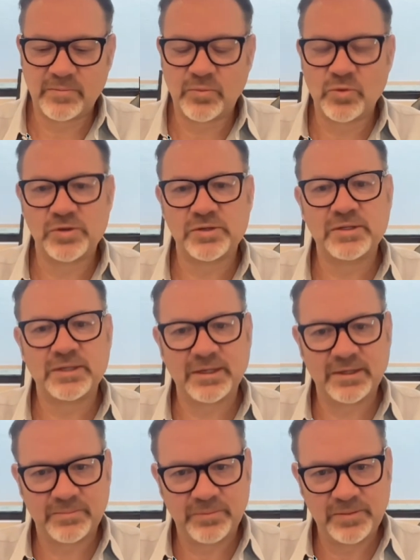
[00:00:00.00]
portion to
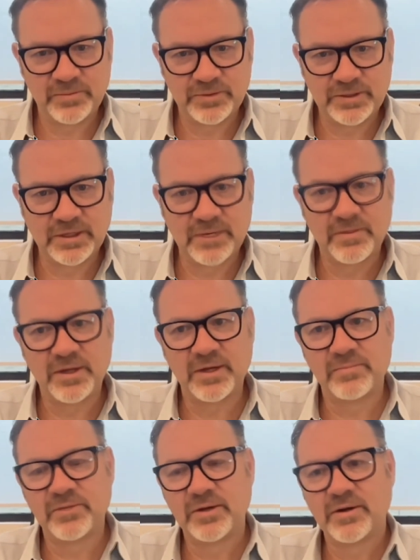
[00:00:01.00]
get people to come in,
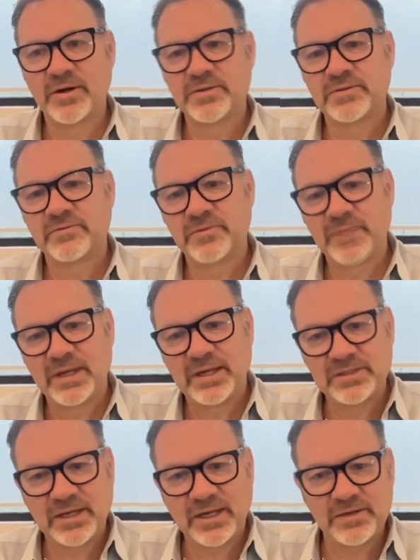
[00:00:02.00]
but also from the
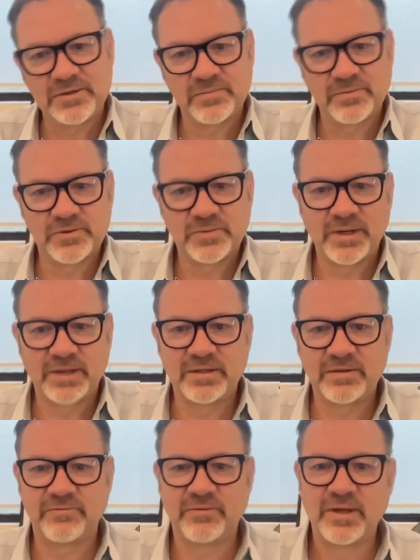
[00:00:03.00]
education
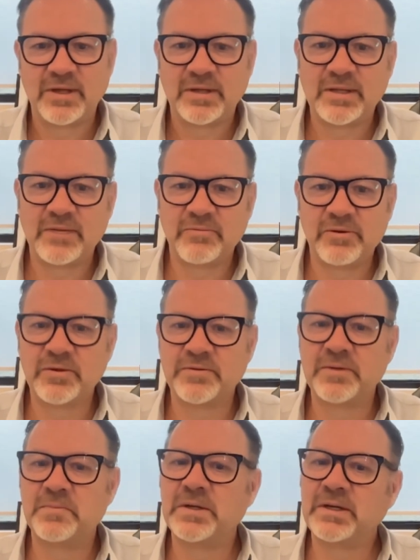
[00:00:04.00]
perspective that we want
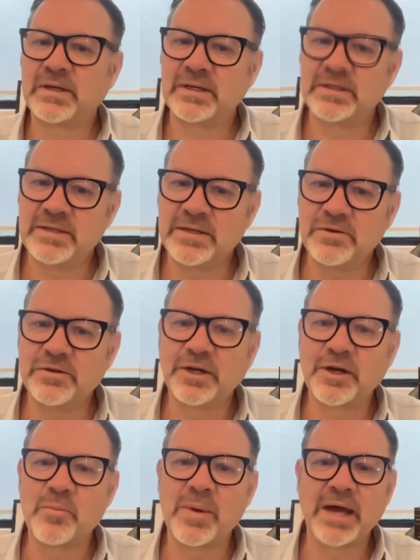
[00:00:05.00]
them to continue to
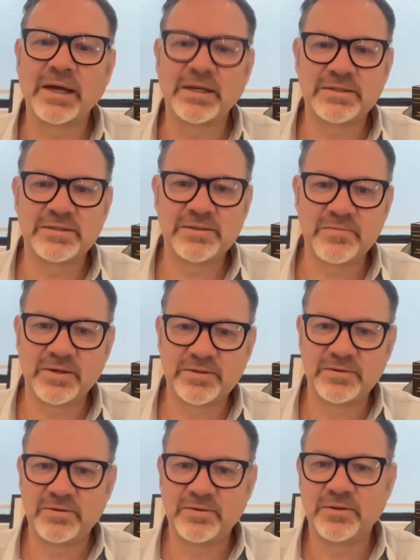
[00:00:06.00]
come back and see what's
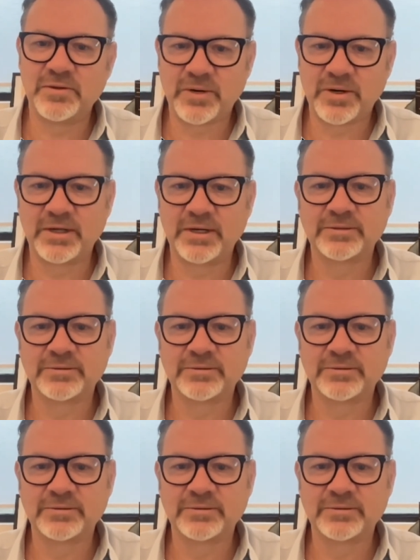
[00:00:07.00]
new in the product.